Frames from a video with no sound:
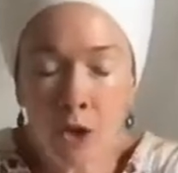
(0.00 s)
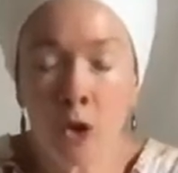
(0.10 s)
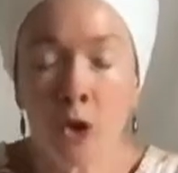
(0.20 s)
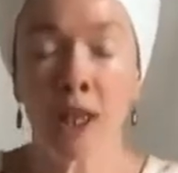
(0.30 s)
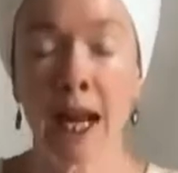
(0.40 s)

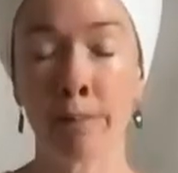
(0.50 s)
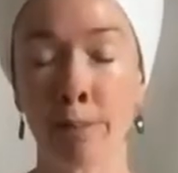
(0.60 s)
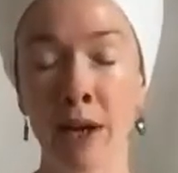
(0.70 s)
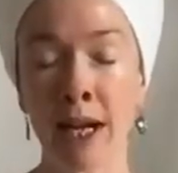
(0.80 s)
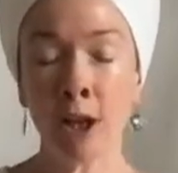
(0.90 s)
Good, now
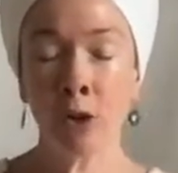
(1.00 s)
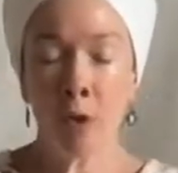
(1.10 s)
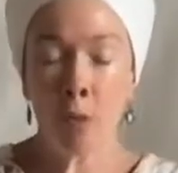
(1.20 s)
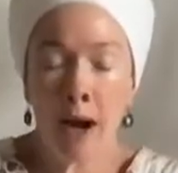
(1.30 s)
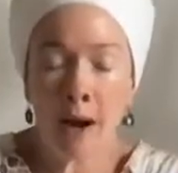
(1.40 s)
bring your
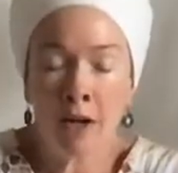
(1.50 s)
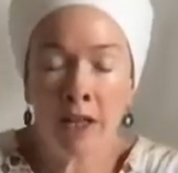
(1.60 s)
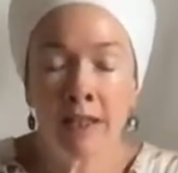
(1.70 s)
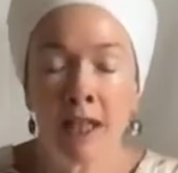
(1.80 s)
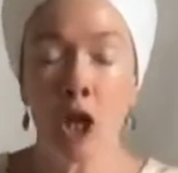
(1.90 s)

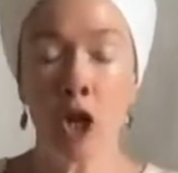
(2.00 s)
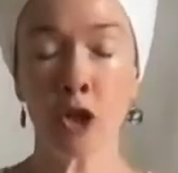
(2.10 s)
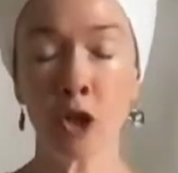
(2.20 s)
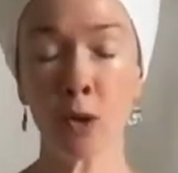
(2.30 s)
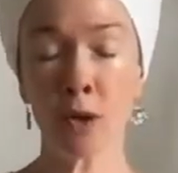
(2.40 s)
awareness
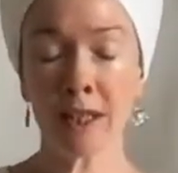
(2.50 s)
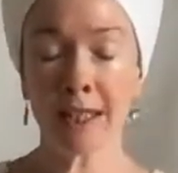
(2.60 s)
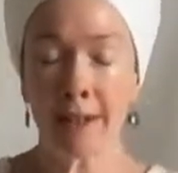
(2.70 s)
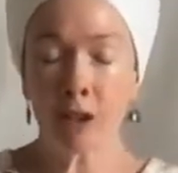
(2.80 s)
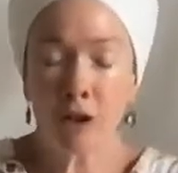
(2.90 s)
to the
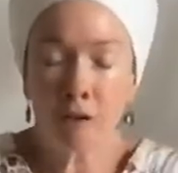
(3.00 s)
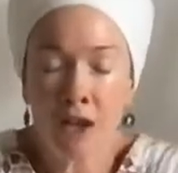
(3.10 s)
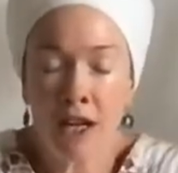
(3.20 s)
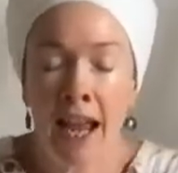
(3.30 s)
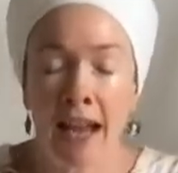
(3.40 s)
center of
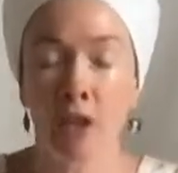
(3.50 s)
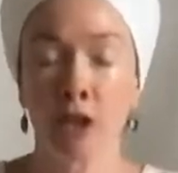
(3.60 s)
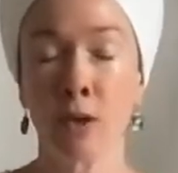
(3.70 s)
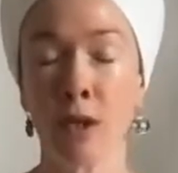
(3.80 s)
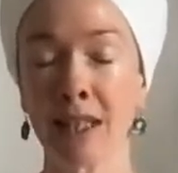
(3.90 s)
the neck,
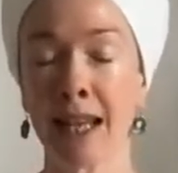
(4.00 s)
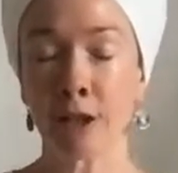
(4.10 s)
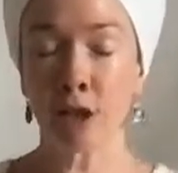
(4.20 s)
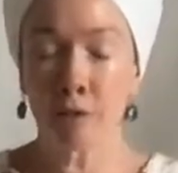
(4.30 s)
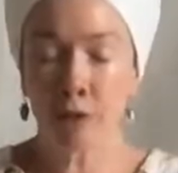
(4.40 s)
to the
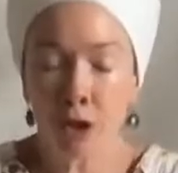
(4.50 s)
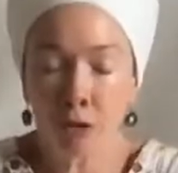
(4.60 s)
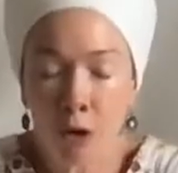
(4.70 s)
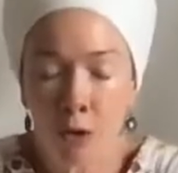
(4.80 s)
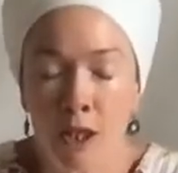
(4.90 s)
center of the
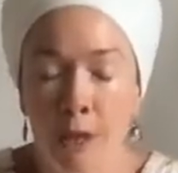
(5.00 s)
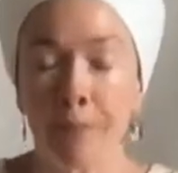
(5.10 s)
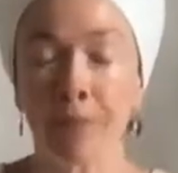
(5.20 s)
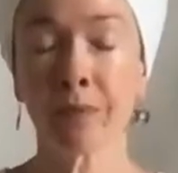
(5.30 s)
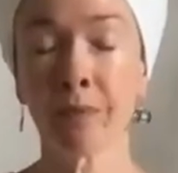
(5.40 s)
throat.
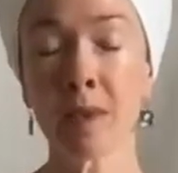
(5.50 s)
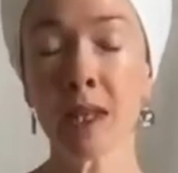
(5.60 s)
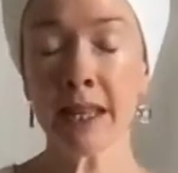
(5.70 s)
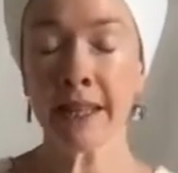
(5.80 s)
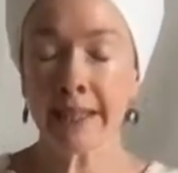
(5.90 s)

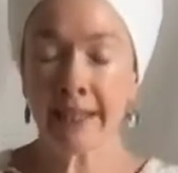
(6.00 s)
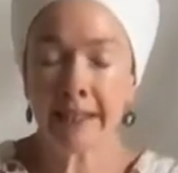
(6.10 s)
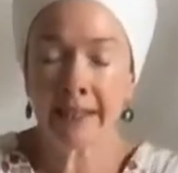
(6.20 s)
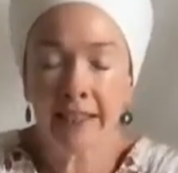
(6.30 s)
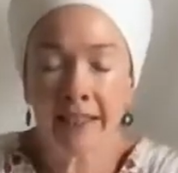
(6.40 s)
This
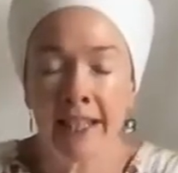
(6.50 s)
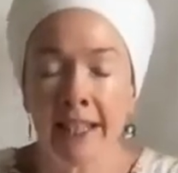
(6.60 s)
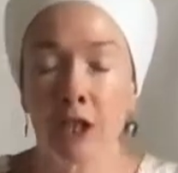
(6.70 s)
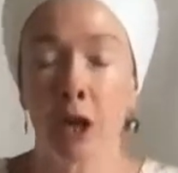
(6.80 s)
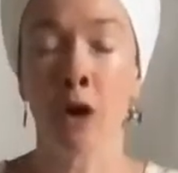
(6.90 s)
is the
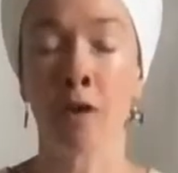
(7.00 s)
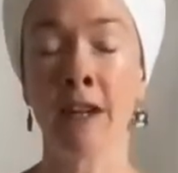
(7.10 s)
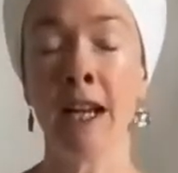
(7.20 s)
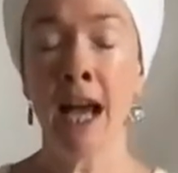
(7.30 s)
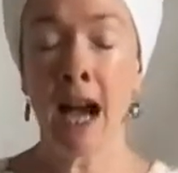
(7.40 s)
seat of
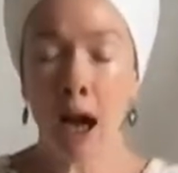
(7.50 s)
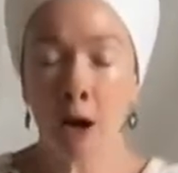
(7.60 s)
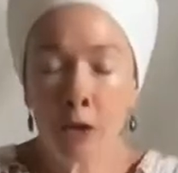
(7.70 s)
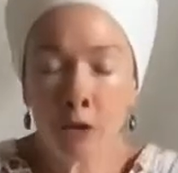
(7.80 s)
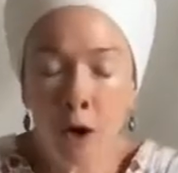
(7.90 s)

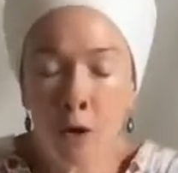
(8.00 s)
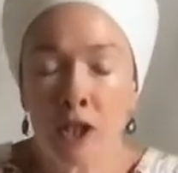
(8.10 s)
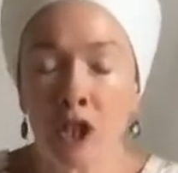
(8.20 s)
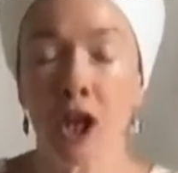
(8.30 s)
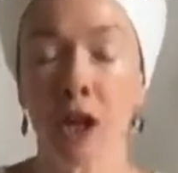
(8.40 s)
our throat
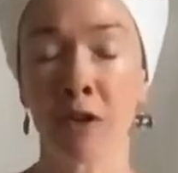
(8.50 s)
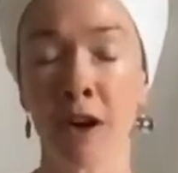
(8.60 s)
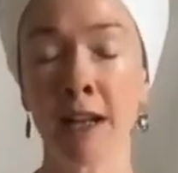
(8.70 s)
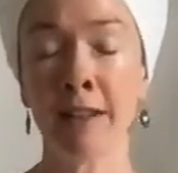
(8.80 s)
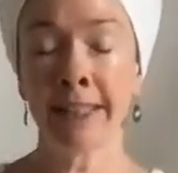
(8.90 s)

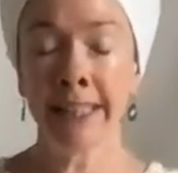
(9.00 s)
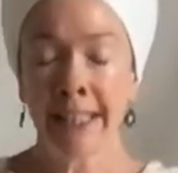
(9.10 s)
chakra,